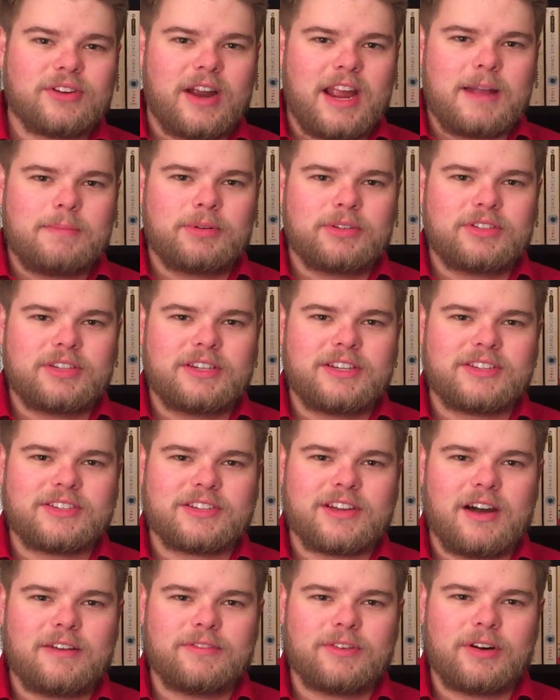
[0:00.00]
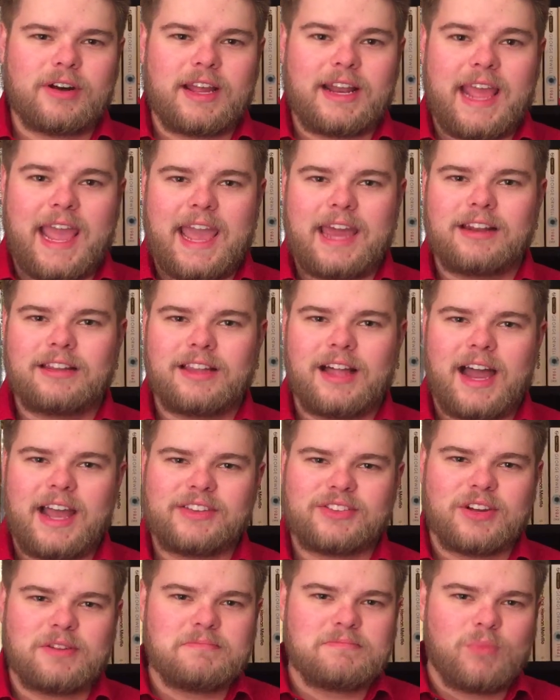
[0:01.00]
are able to discover and
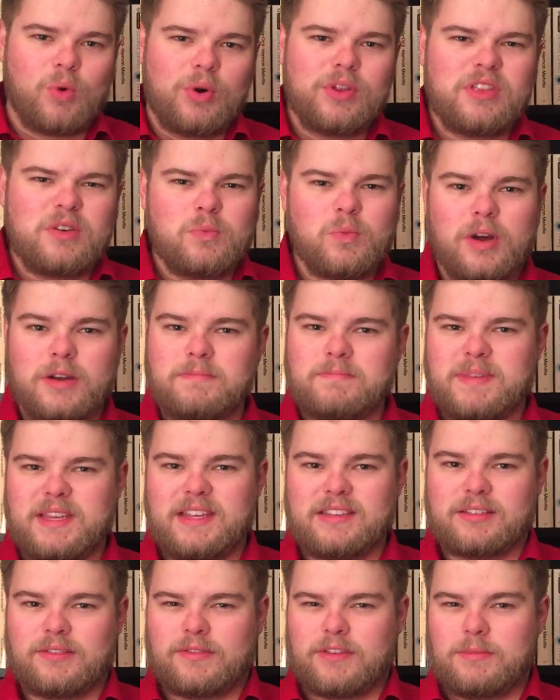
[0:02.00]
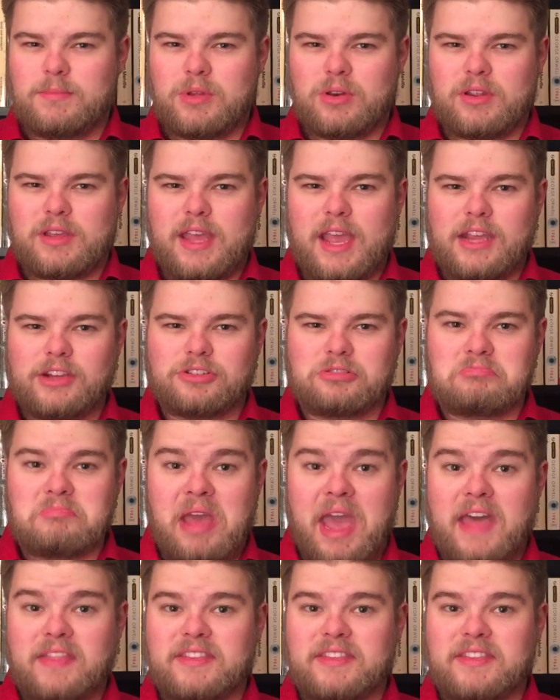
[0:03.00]
analyze more than one piece of communication